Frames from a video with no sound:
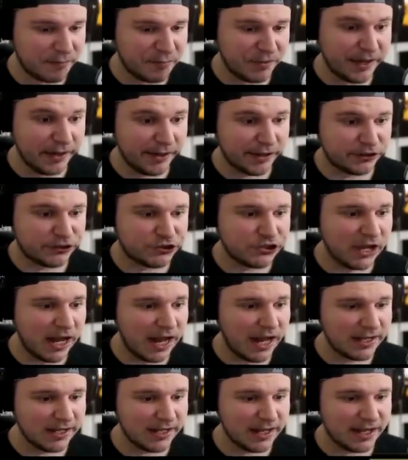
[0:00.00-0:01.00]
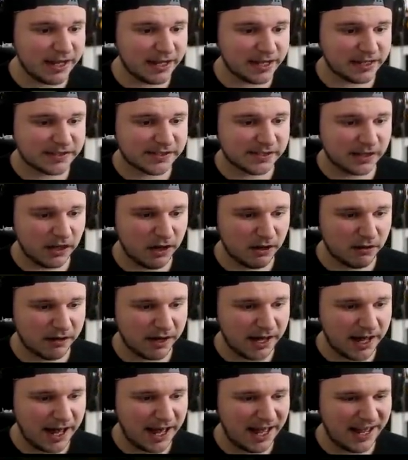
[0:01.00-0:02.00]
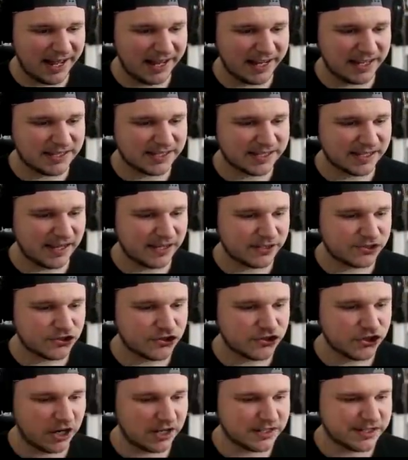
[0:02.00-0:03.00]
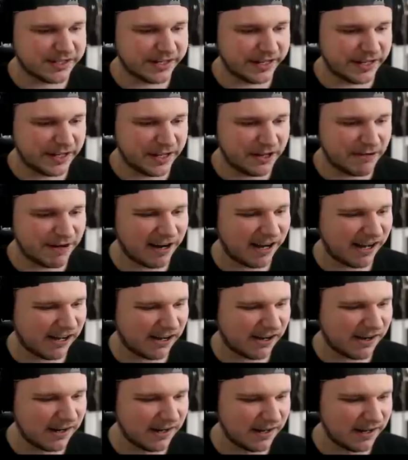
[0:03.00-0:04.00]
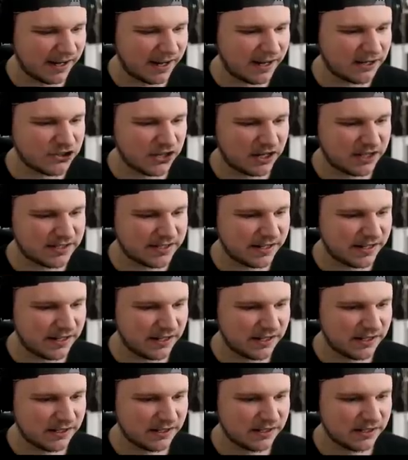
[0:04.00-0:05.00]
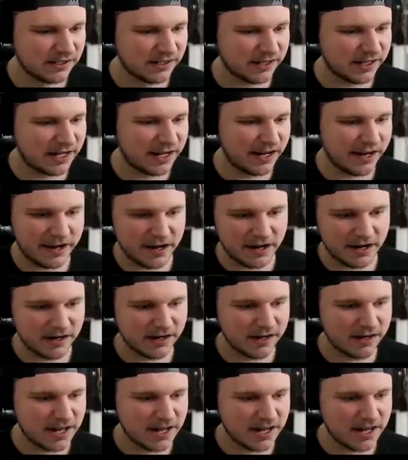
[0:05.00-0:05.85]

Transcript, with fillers: Big Chungus. All right, it's uh, it's John Cena here, right here. Hey, John Cena, get out of here.